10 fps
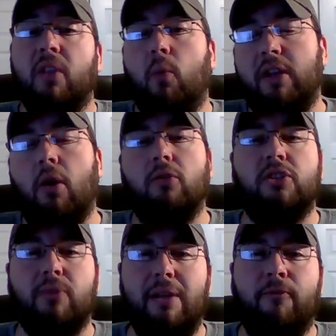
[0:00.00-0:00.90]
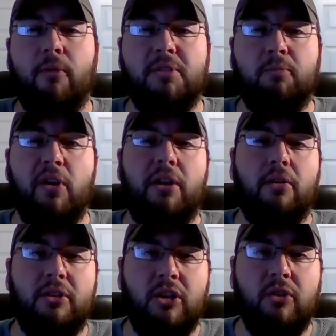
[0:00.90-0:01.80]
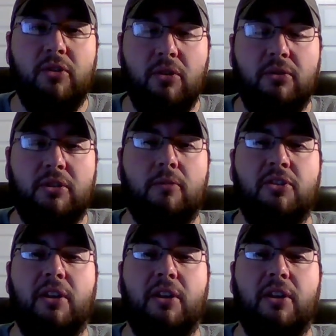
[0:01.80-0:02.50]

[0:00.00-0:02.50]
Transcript: we go straight from Spreaker to YouTube.